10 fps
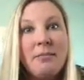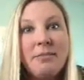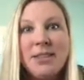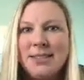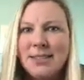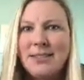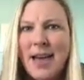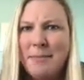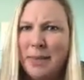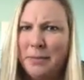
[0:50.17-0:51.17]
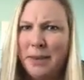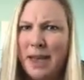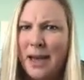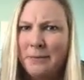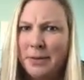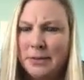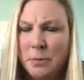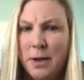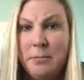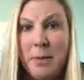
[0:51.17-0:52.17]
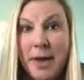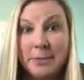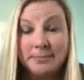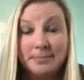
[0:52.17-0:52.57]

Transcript: This is not maybe an obvious one, but